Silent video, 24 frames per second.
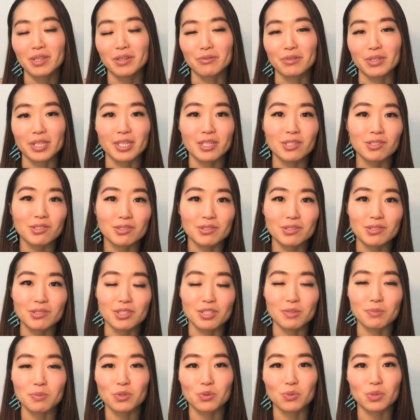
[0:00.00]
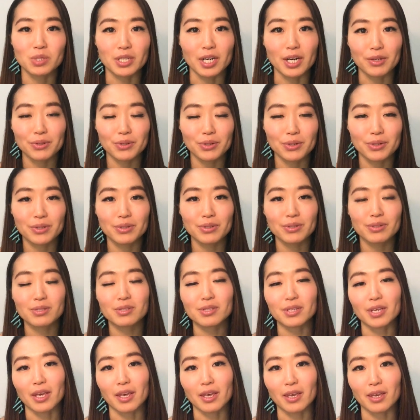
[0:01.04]
relationships with
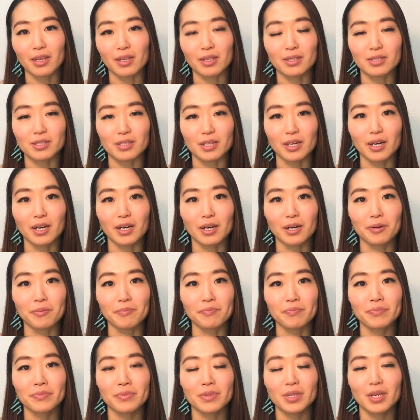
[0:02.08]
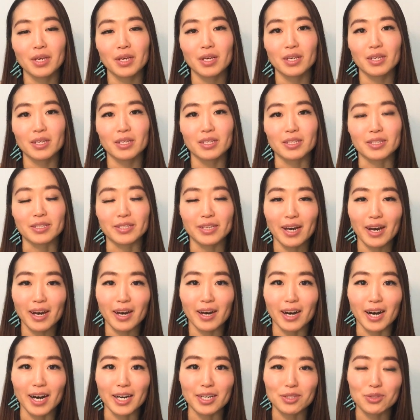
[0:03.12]
others. And
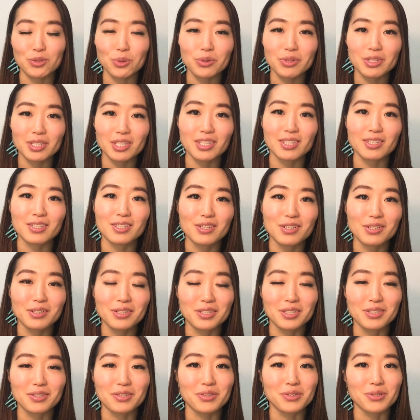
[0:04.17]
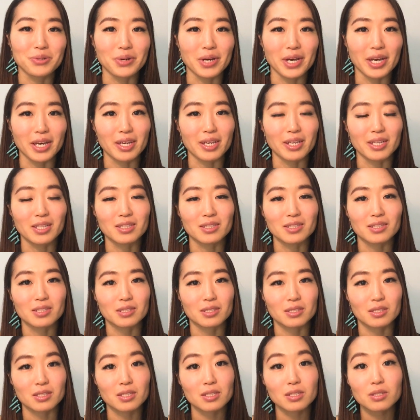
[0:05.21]
yeah, I totally hear you. And
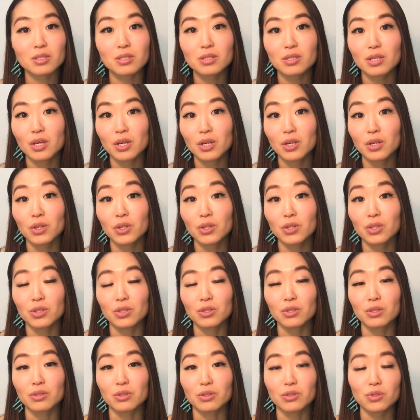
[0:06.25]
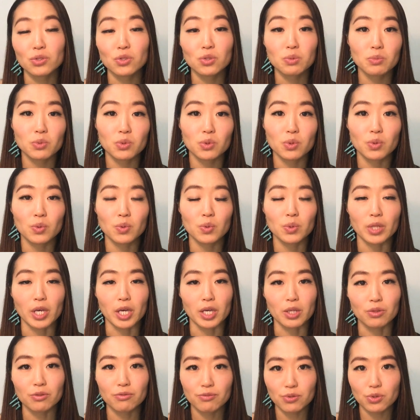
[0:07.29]
this new moon
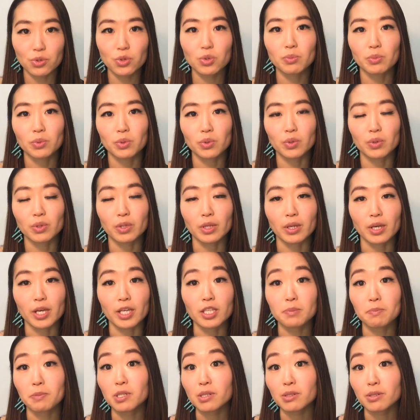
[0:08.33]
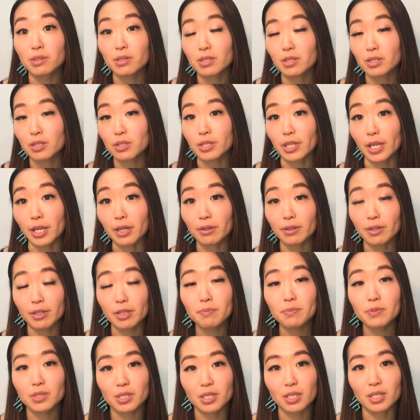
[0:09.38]
and full moon, especially these
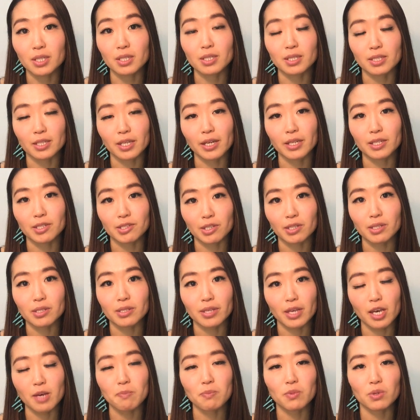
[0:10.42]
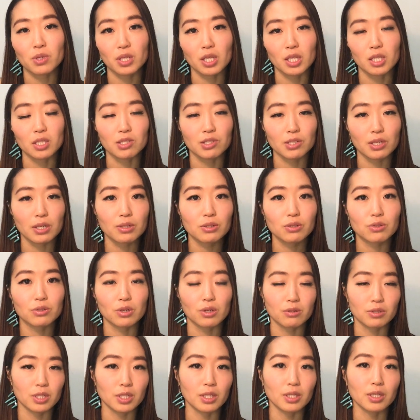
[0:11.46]
eclipses that just happened in
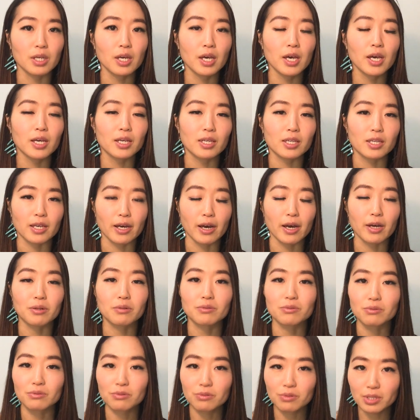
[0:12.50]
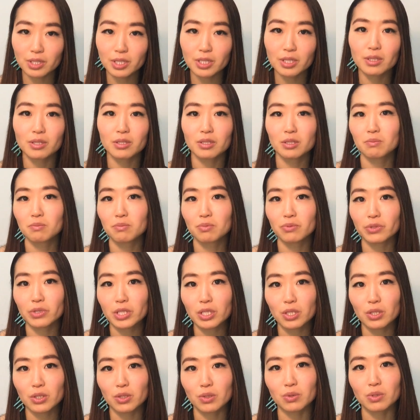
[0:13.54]
January, can really
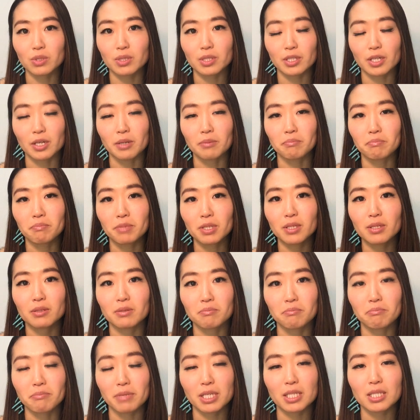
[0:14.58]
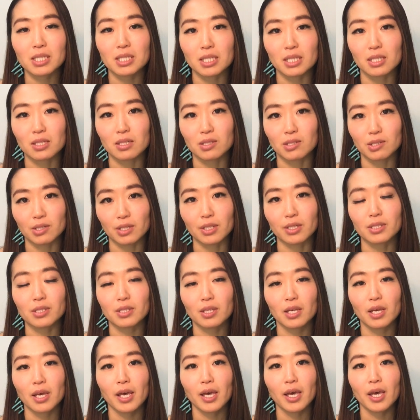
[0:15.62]
bring you some big
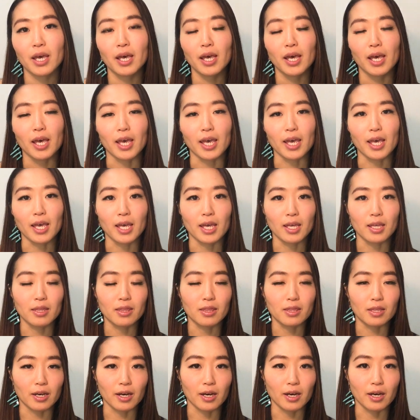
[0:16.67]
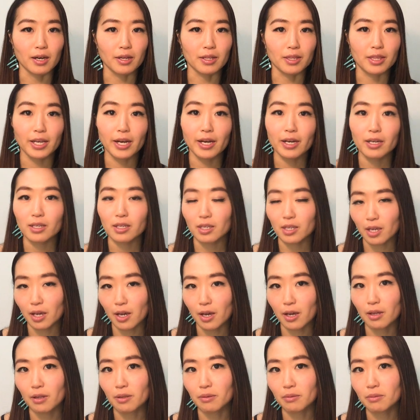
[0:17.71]
messages, and that
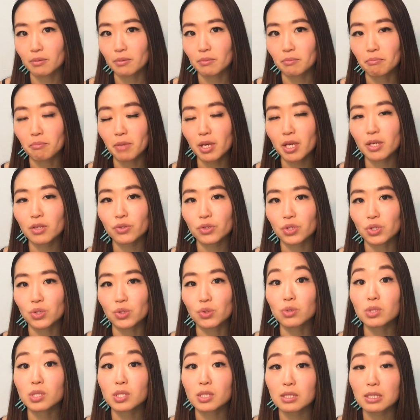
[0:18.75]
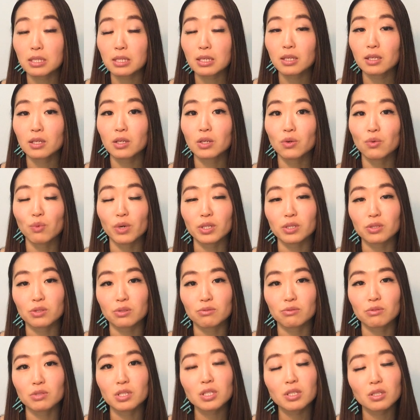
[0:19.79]
can make you see
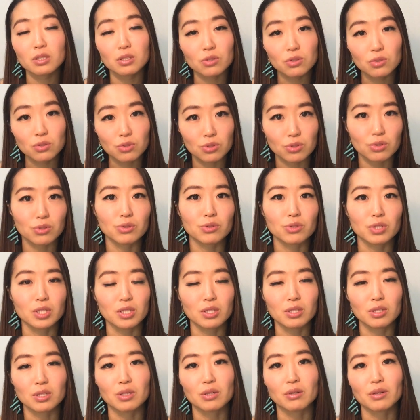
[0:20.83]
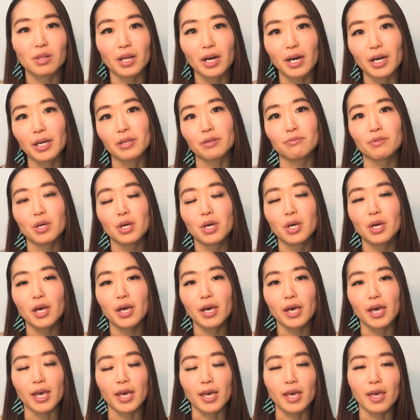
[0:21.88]
what's really true in your life.
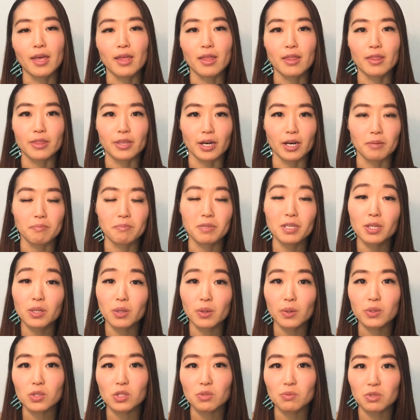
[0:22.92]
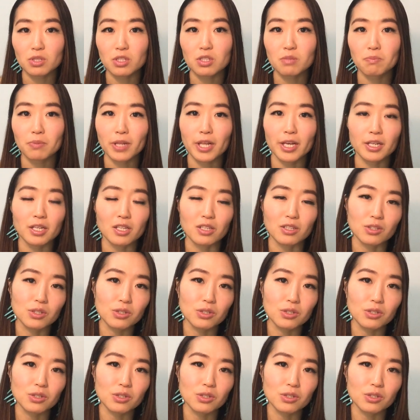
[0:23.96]
And because of this planet